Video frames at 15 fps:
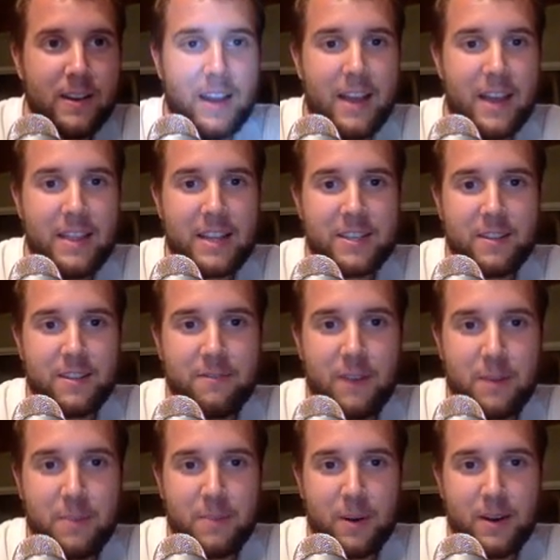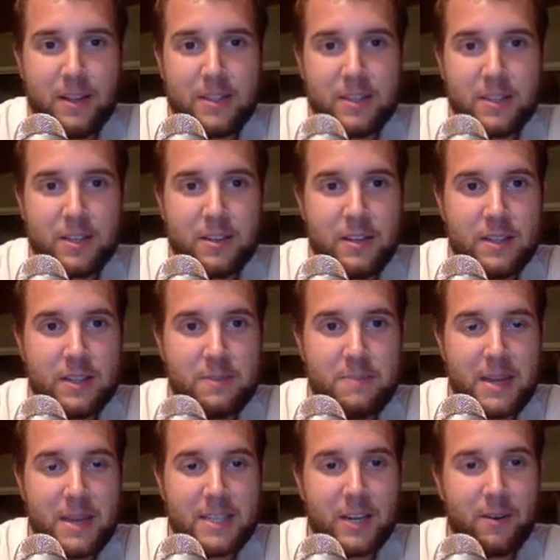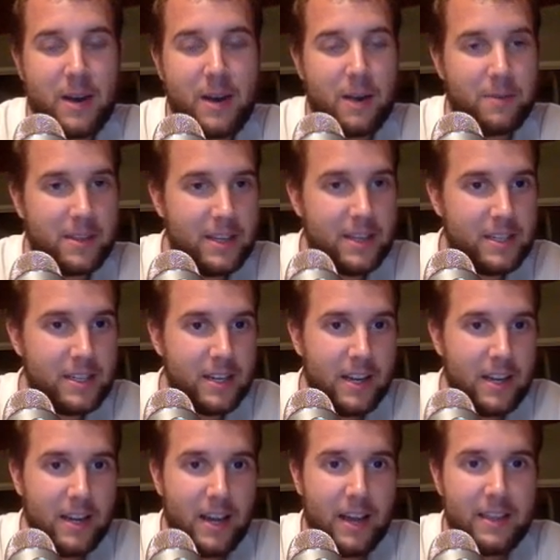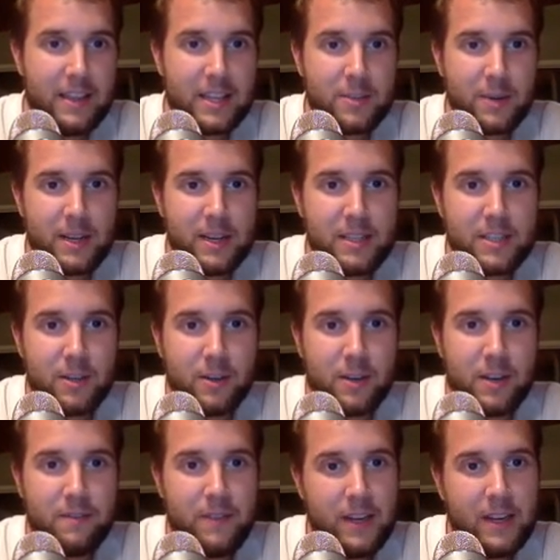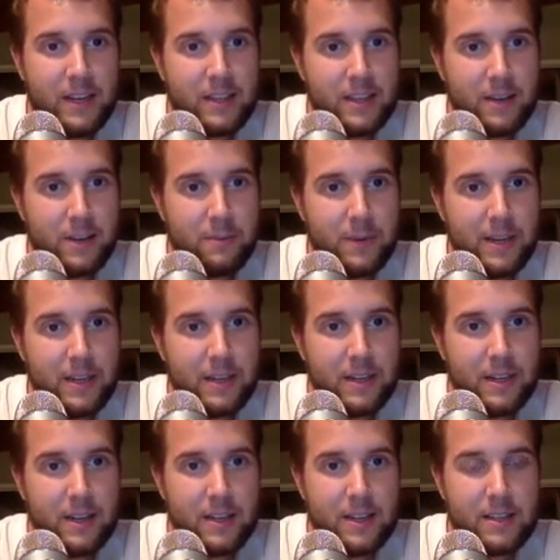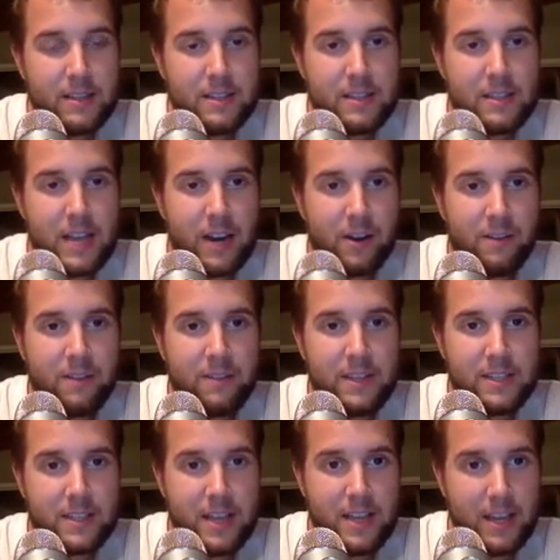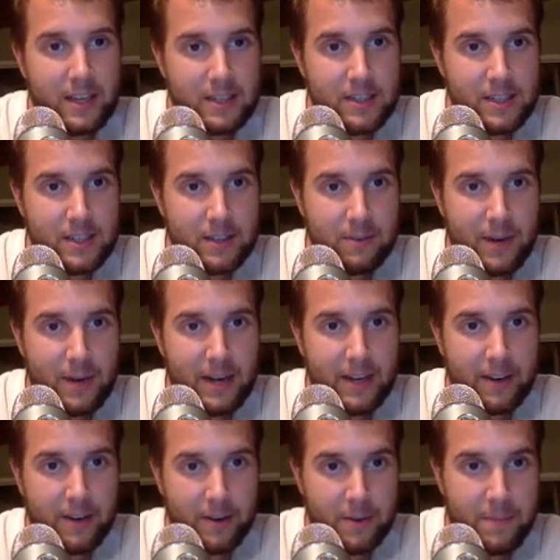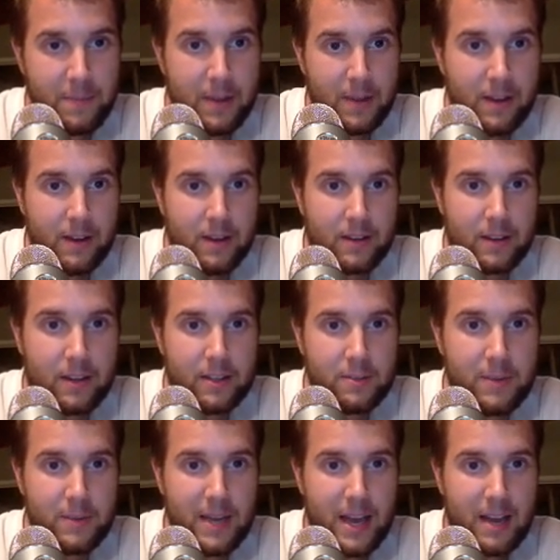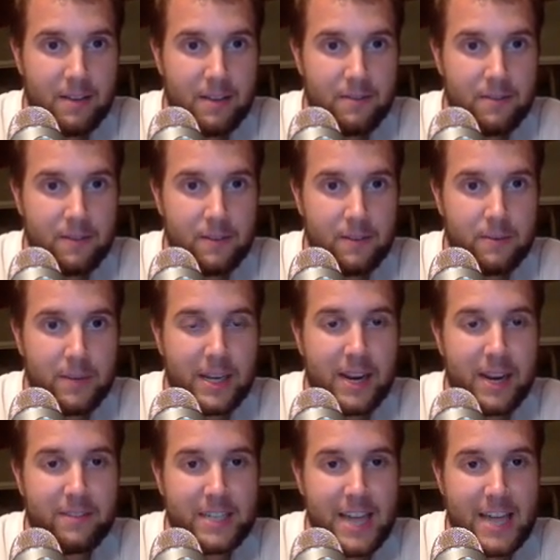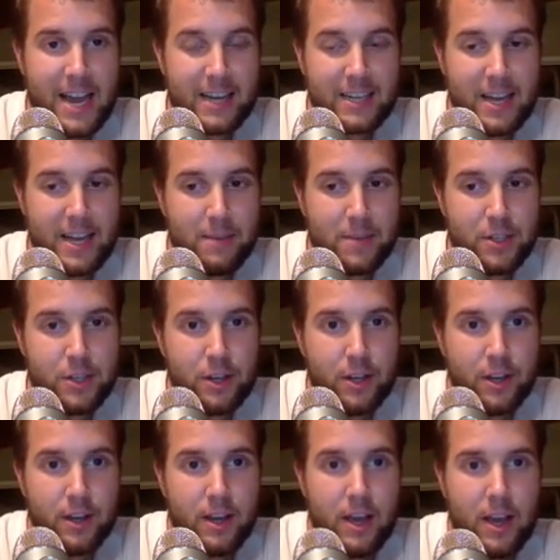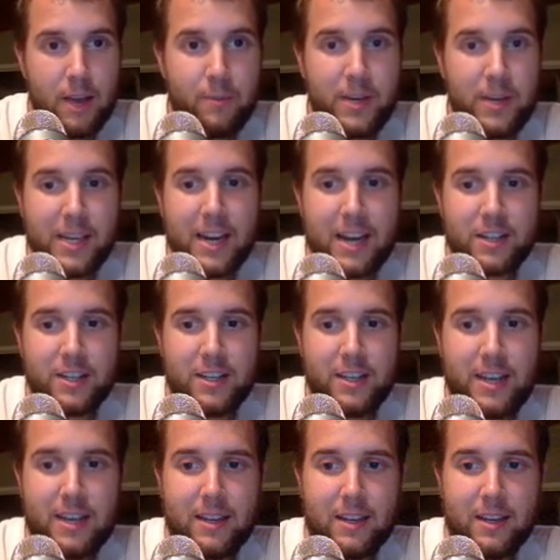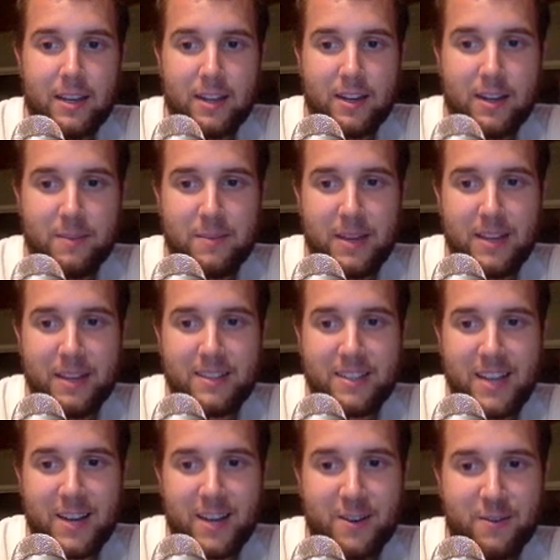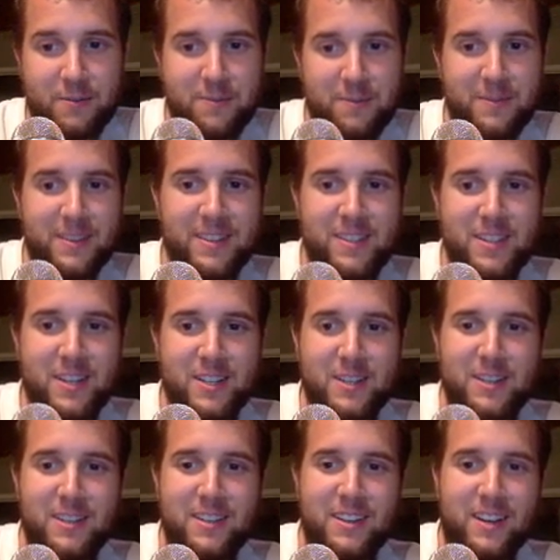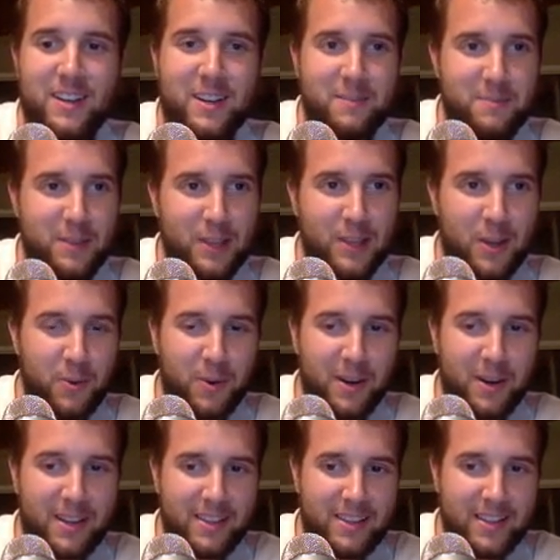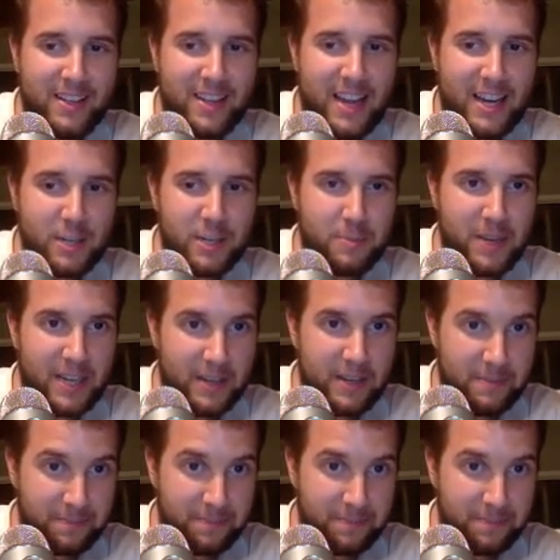And that's the fun part. It's messing around with this. And that's why it's so convenient that we set all of these things right here, because we can have attack damage, and we can actually, instead of just lowering the HP